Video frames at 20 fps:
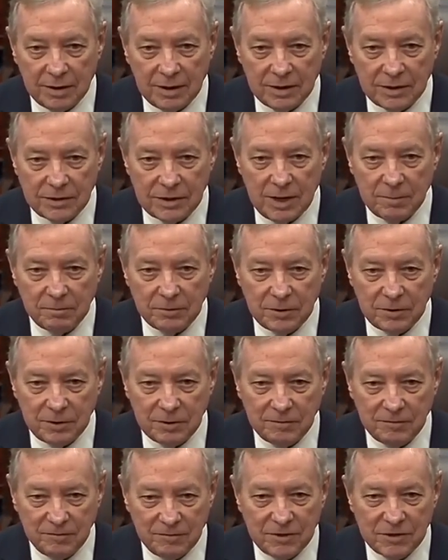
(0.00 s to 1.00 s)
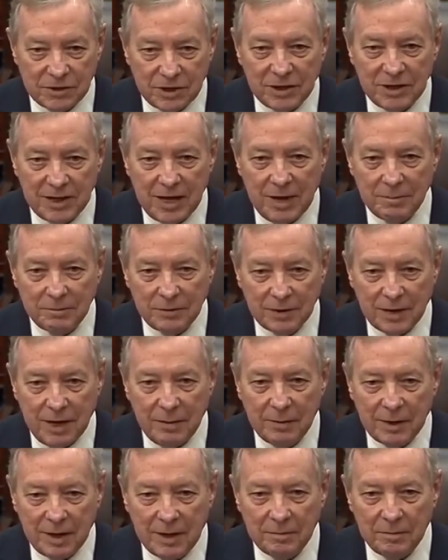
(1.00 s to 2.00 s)
that's up to, physically up to
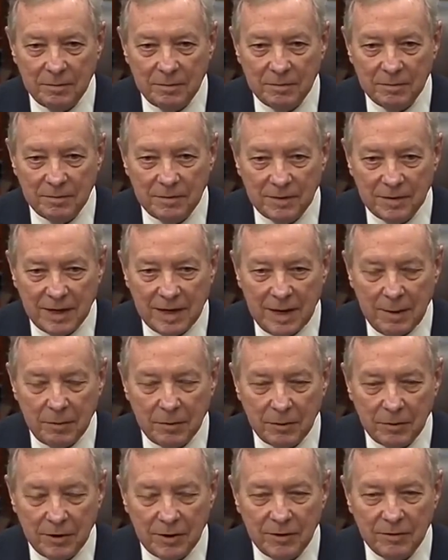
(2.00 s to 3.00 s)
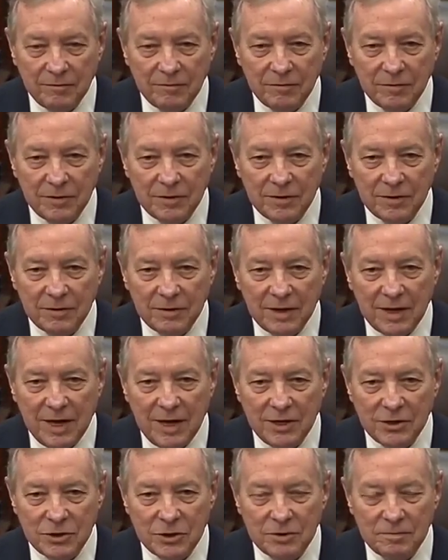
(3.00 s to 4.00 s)
coming up to Capitol Hill for the
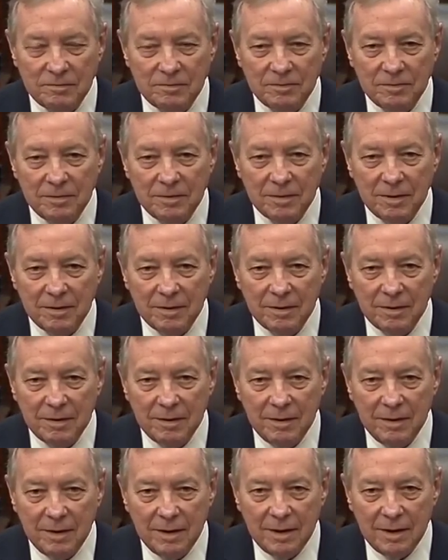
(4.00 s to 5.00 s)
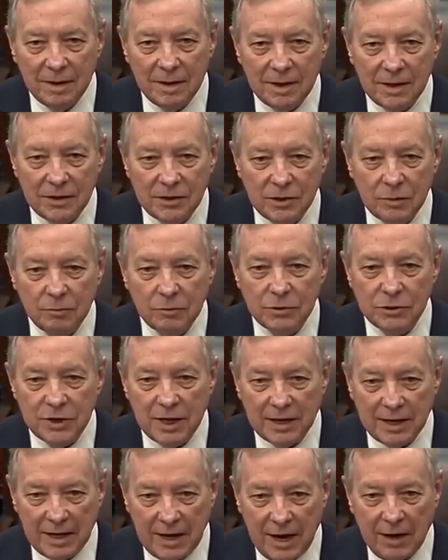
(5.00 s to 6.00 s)
occasion? They said, We'll
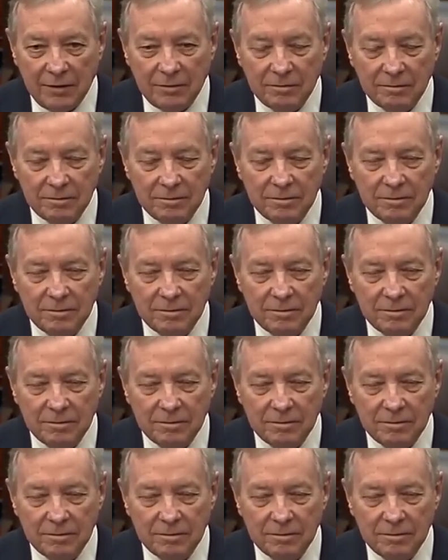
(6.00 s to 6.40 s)
check it out.